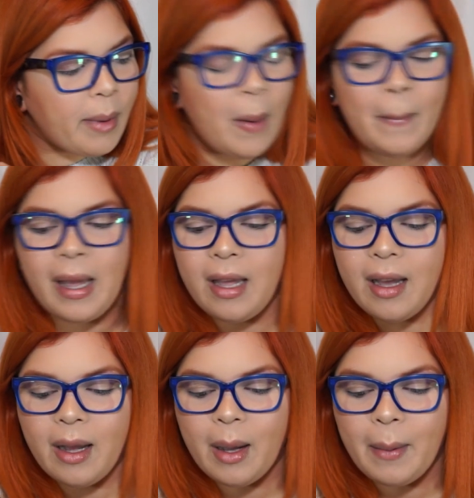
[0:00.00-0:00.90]
about
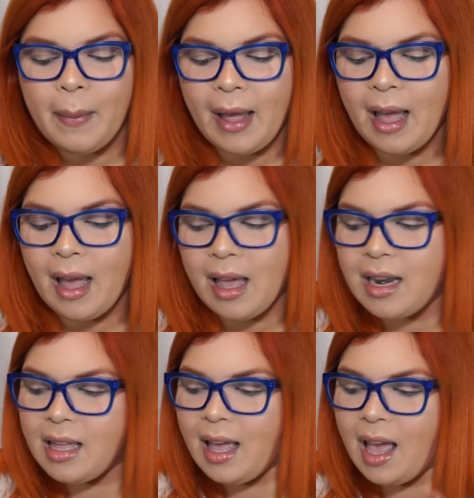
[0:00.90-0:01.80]
makeup
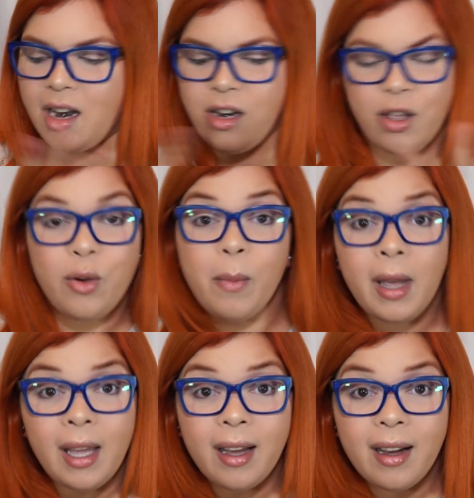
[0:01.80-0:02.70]
and get new
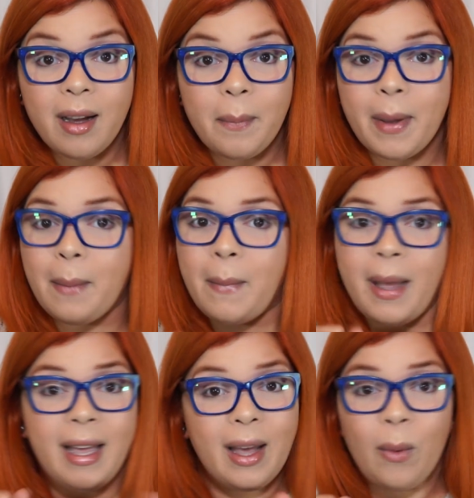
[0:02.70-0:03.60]
makeup and
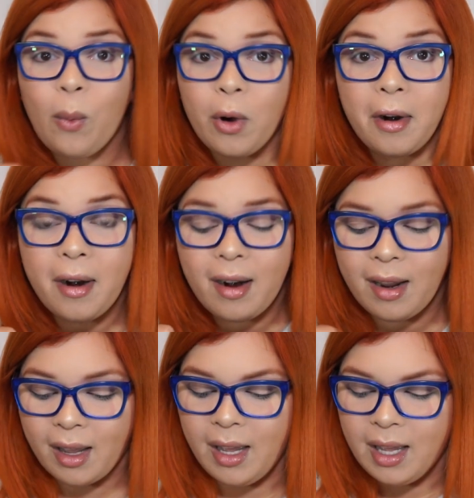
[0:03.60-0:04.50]
make it
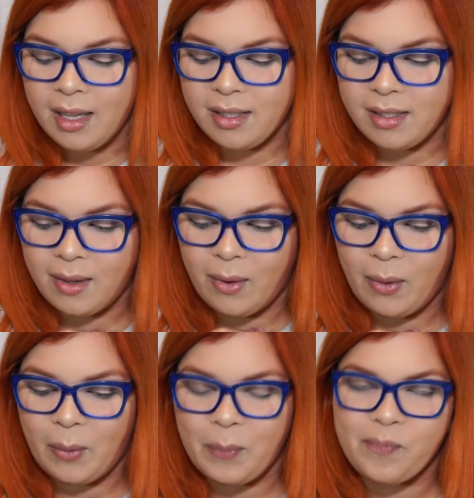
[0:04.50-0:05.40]
work.
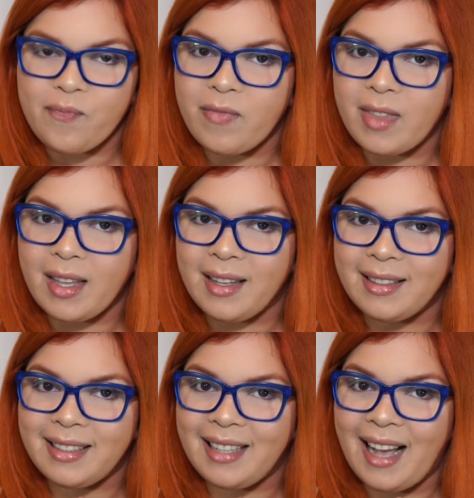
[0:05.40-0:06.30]
So
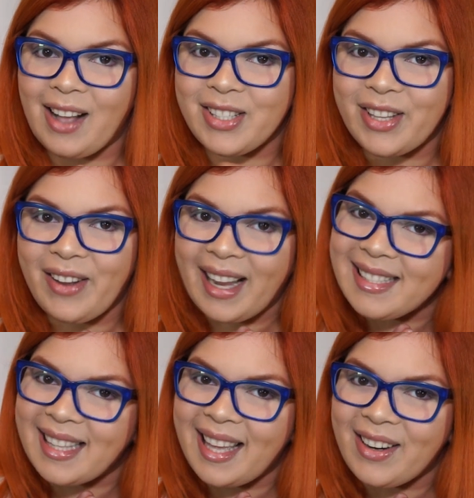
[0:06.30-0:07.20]
I'll see you
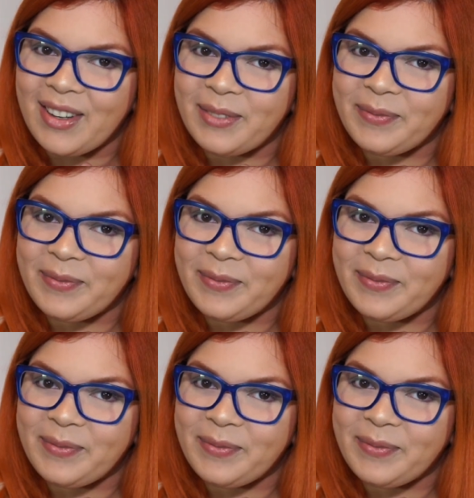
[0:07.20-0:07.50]
guys later.